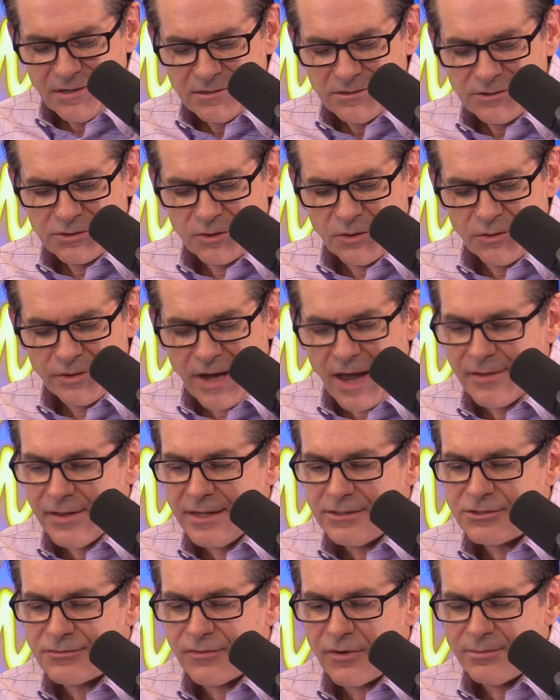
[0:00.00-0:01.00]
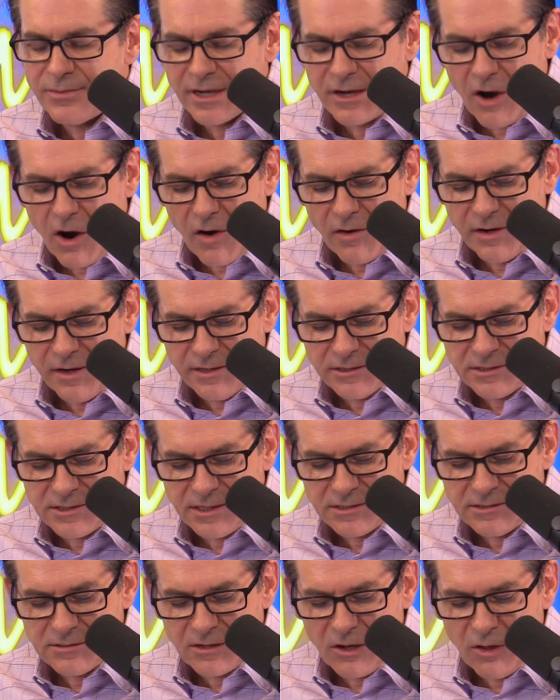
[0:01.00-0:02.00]
So, yeah, that's from The Guardian. It
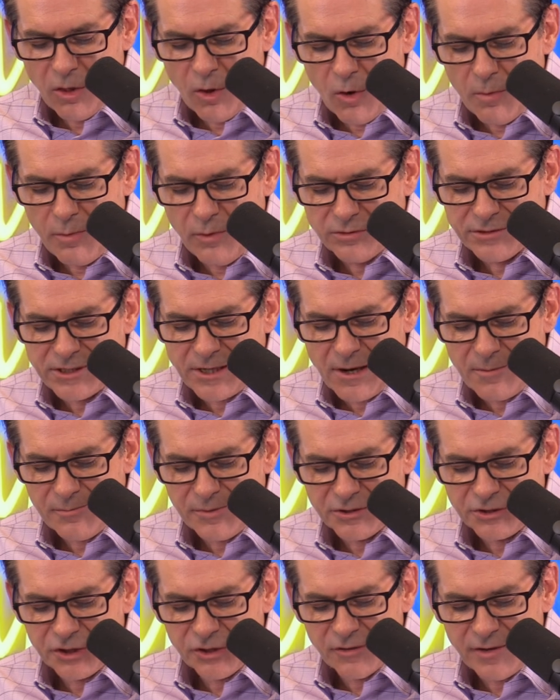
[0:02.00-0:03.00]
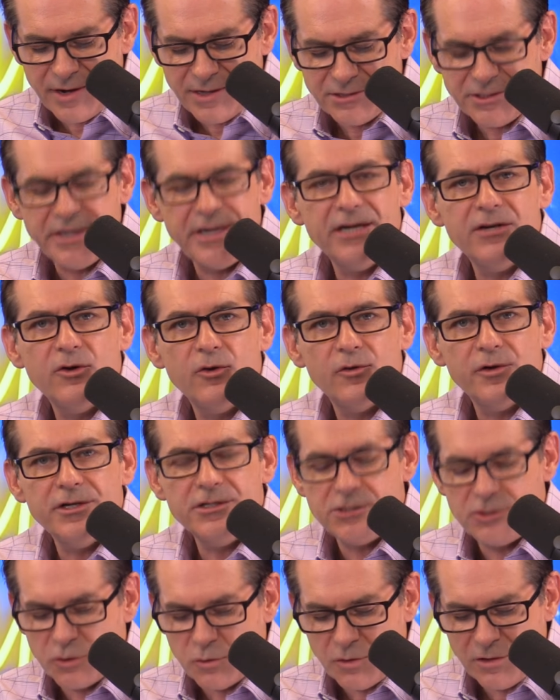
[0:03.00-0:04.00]
says the global temperature has
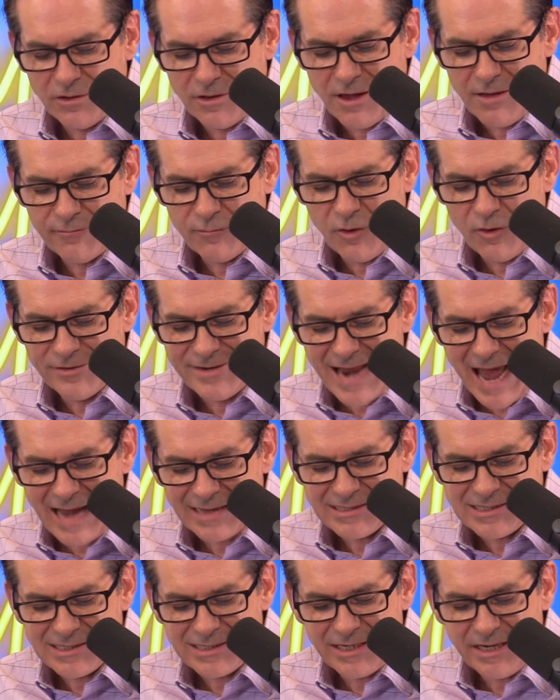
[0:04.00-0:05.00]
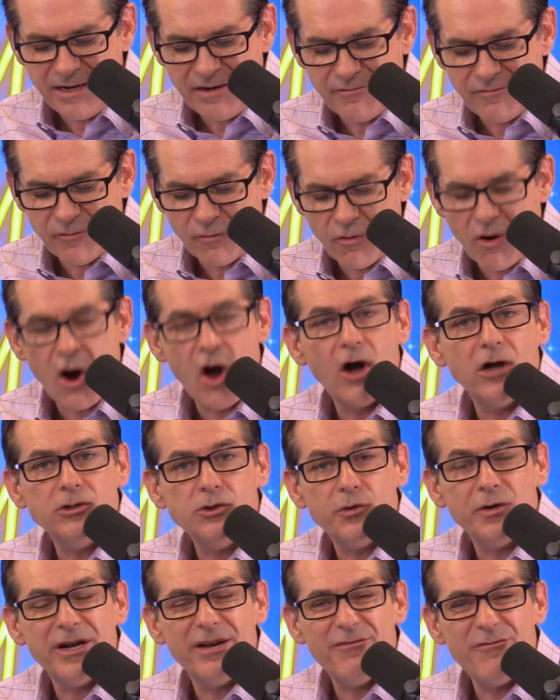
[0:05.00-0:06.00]
increased to a level not seen for
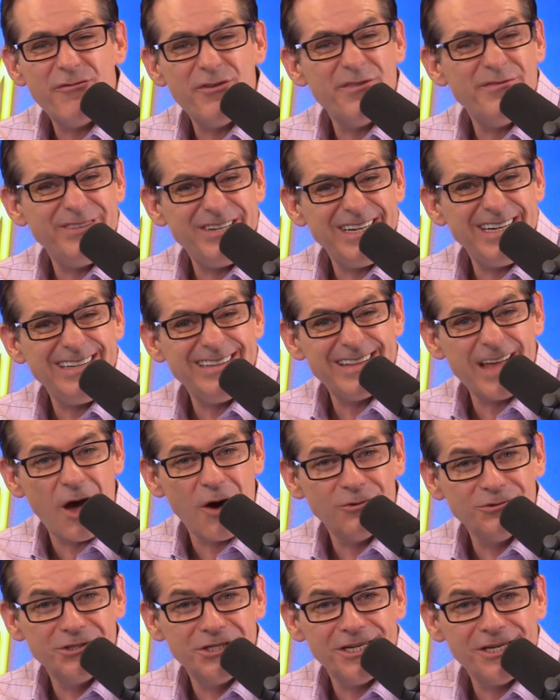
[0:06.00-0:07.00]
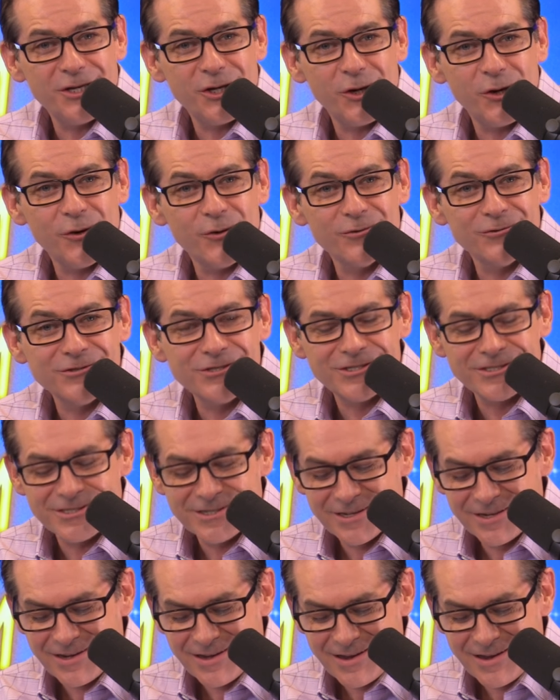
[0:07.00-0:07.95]
115,000 years,